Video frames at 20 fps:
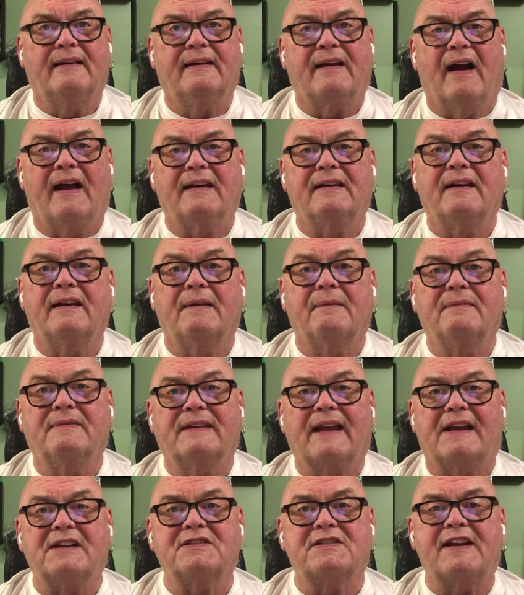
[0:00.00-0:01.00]
Got
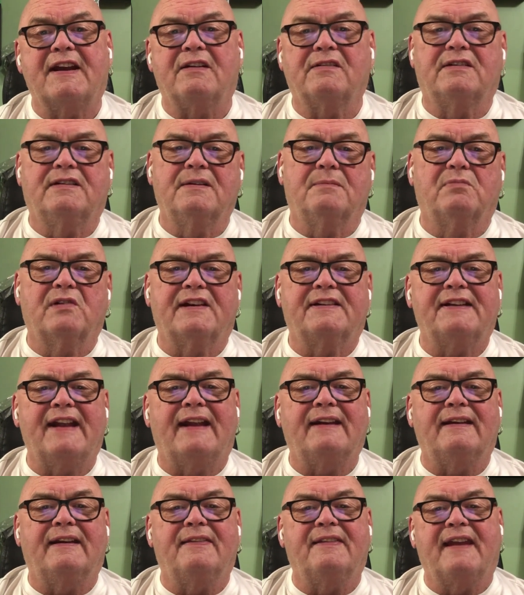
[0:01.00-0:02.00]
touchdown to
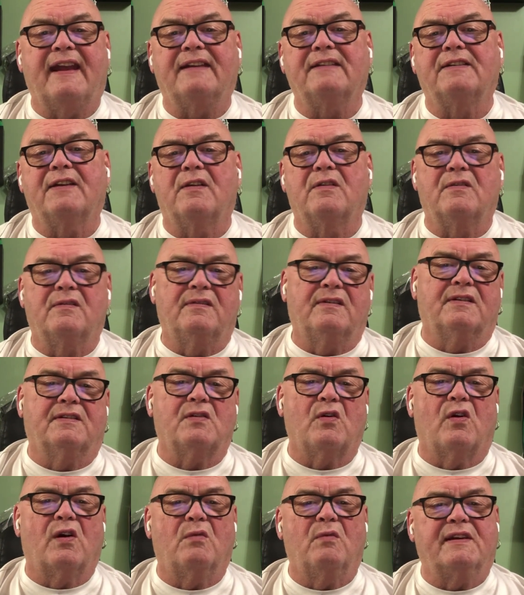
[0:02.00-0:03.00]
Brissett in the end zone. The
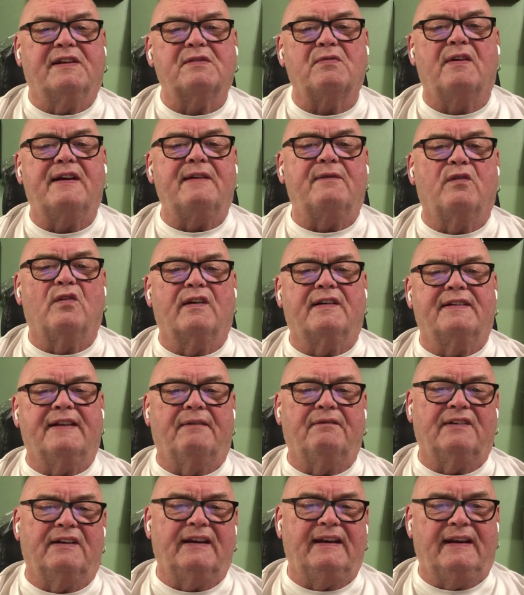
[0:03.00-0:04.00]
score was
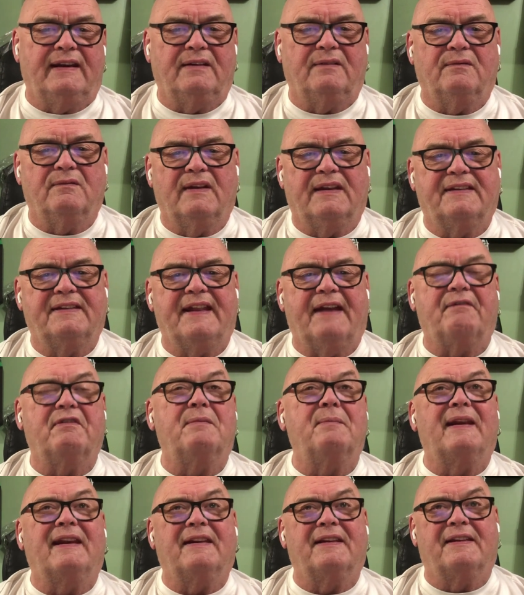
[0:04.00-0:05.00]
24-17 with
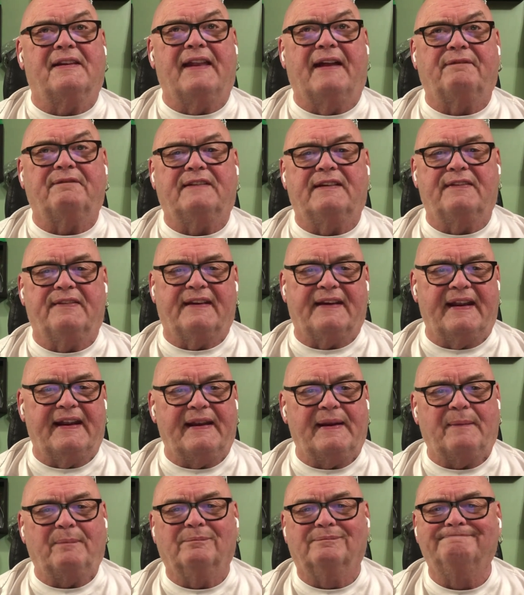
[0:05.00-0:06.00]
7 minutes left in the
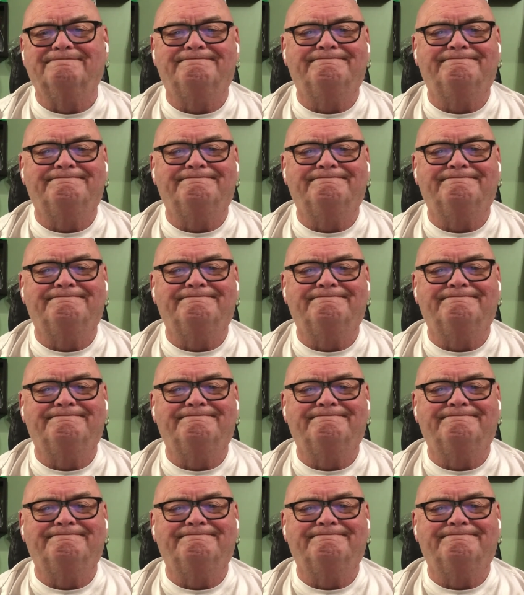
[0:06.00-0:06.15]
game.